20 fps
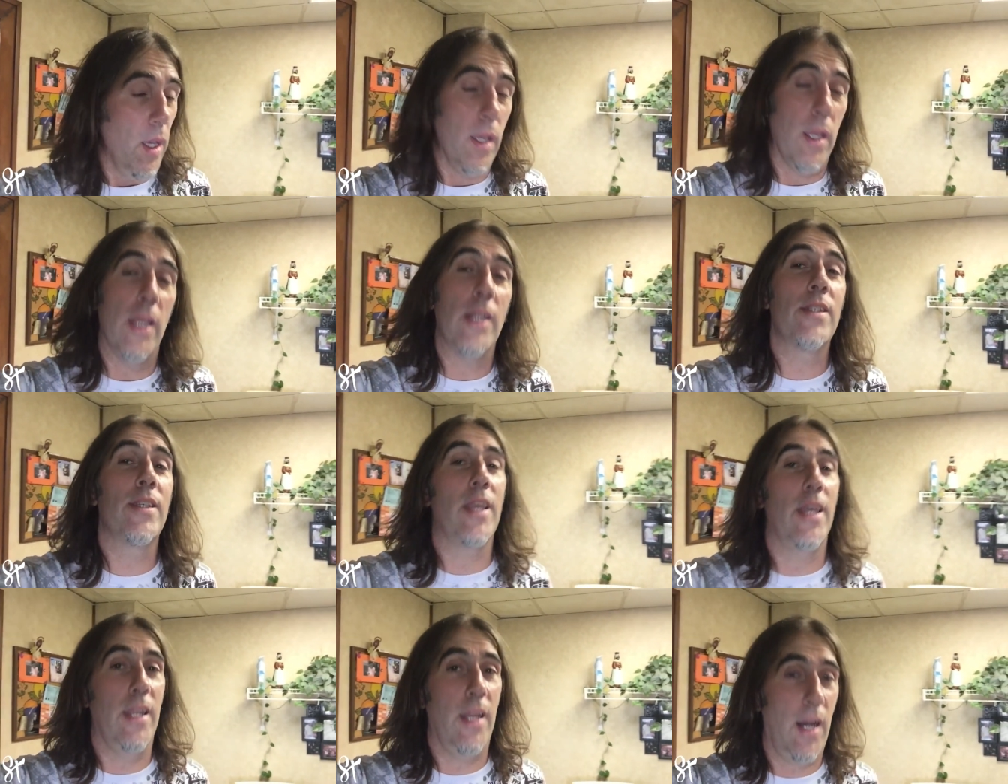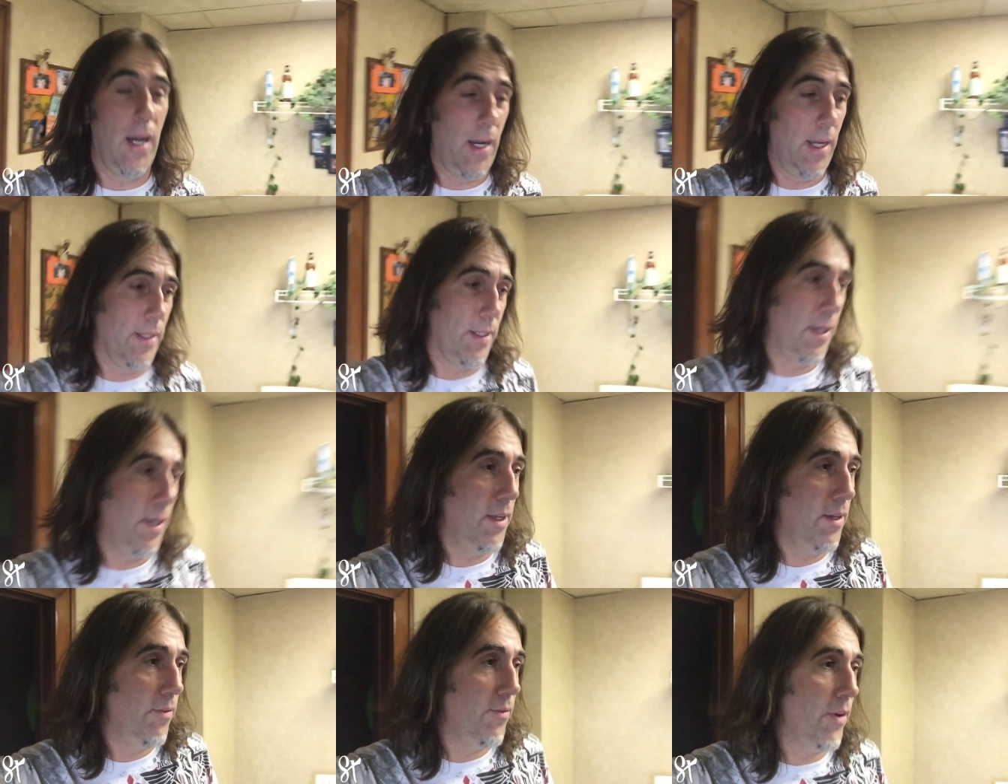It's getting hot,
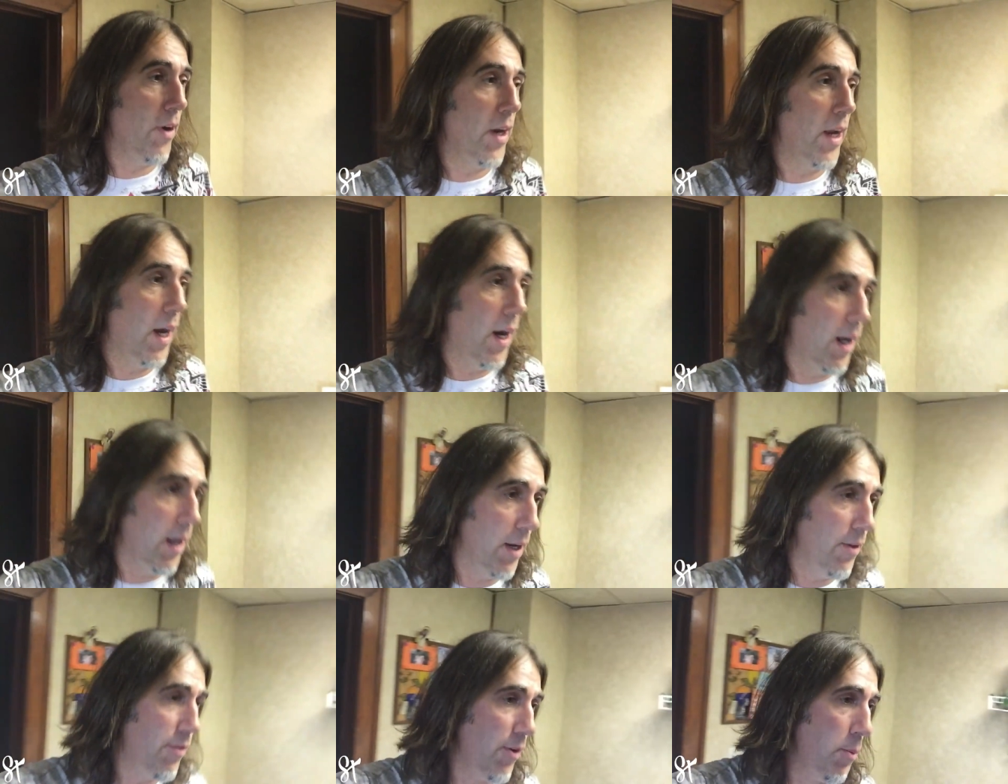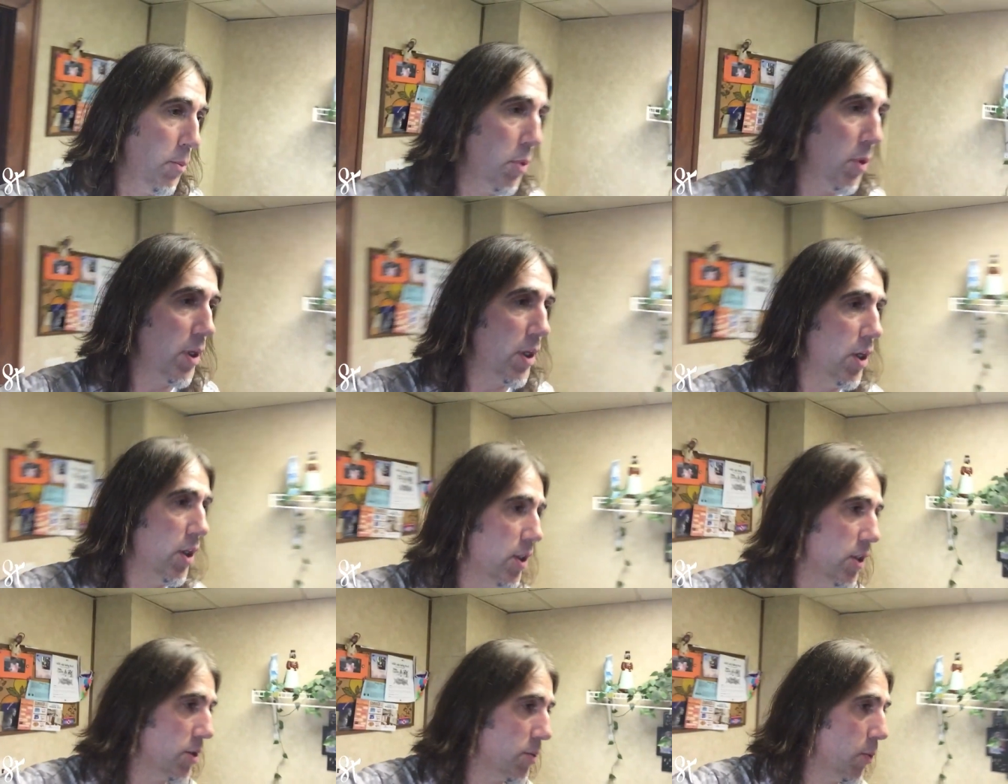very hot. It felt pretty
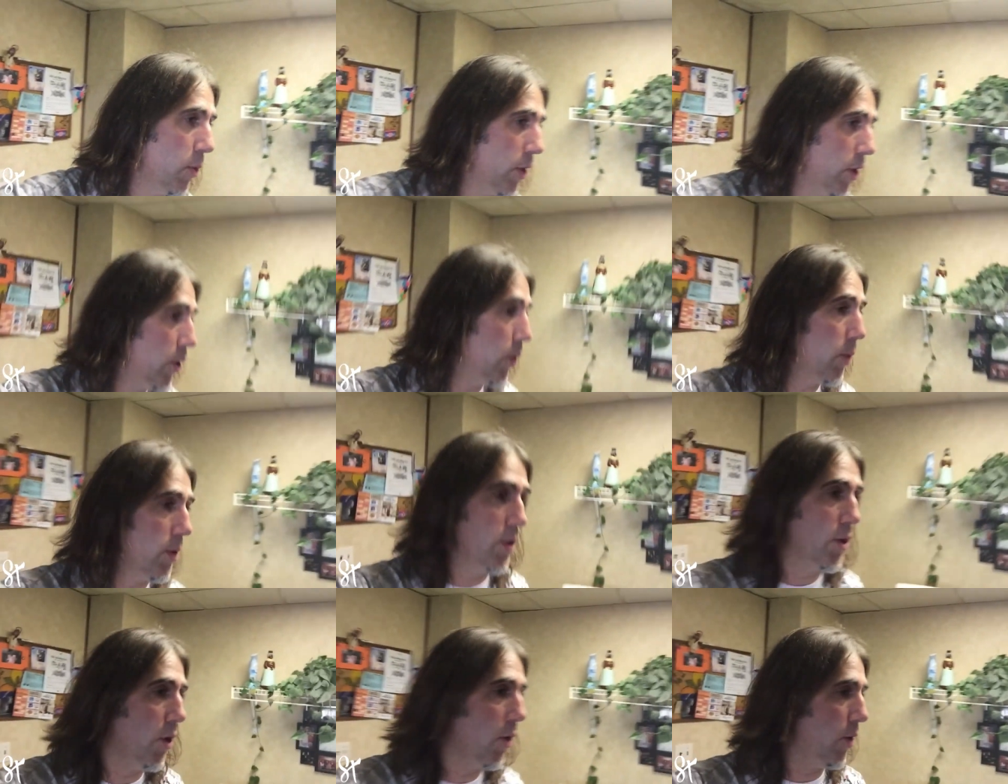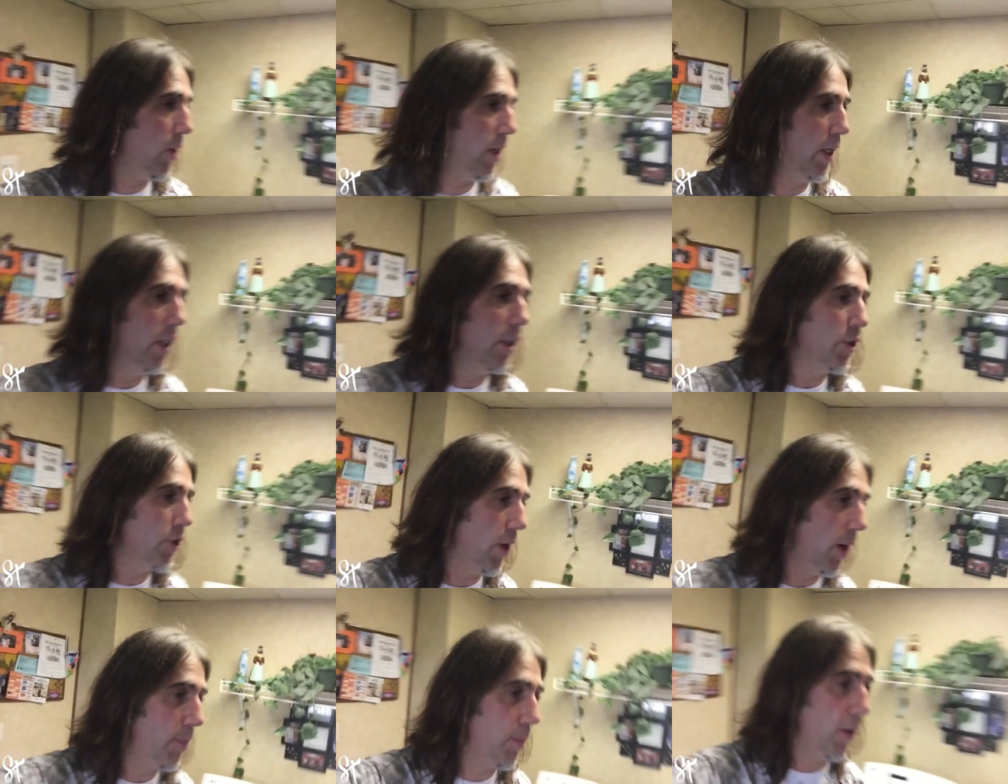good this morning. You were totally gonna
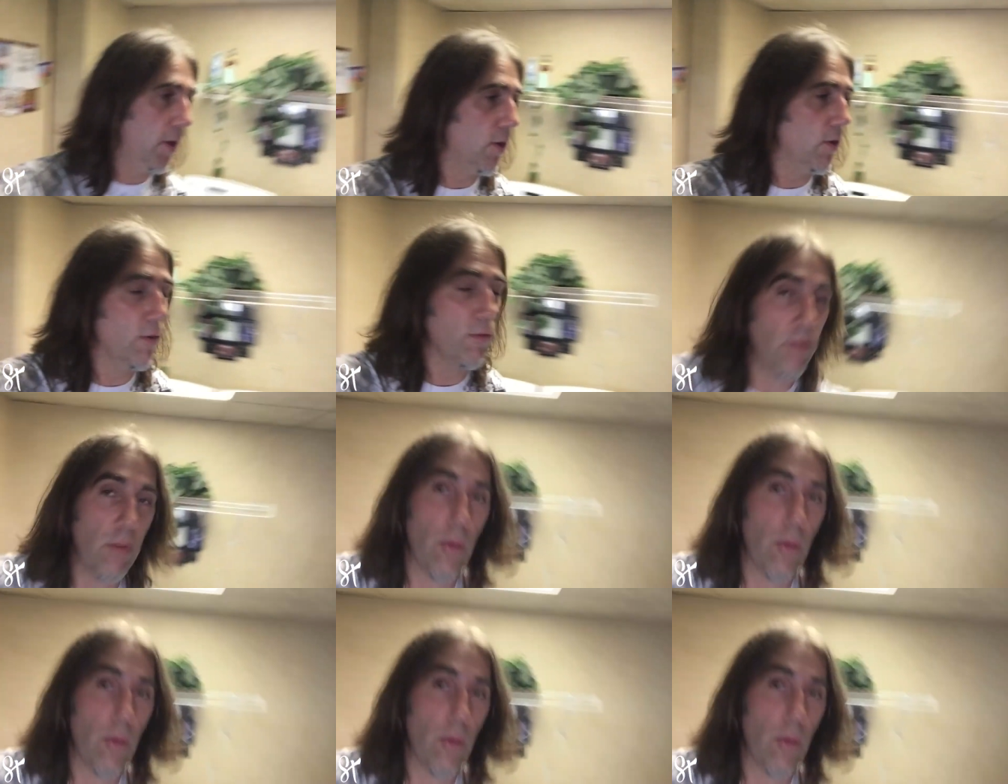drop that on the